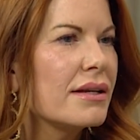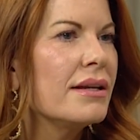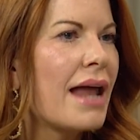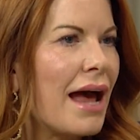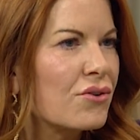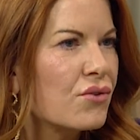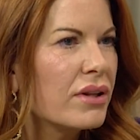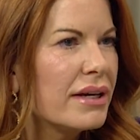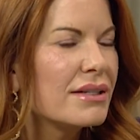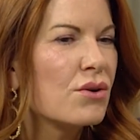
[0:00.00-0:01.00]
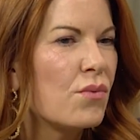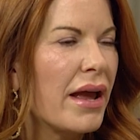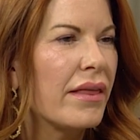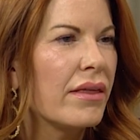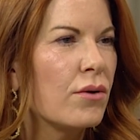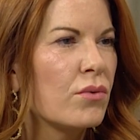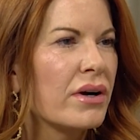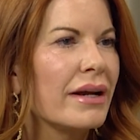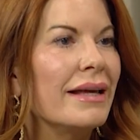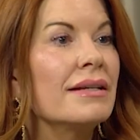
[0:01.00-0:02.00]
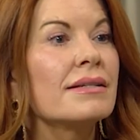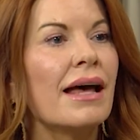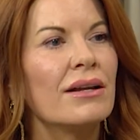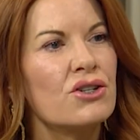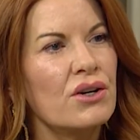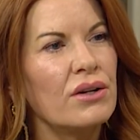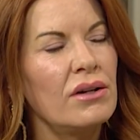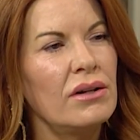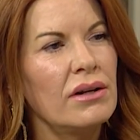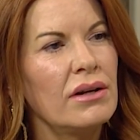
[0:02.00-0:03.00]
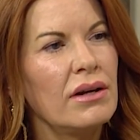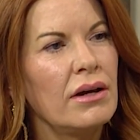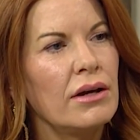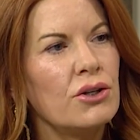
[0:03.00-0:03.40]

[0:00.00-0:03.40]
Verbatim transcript: naturally is a way that we're intentional mm-hmm.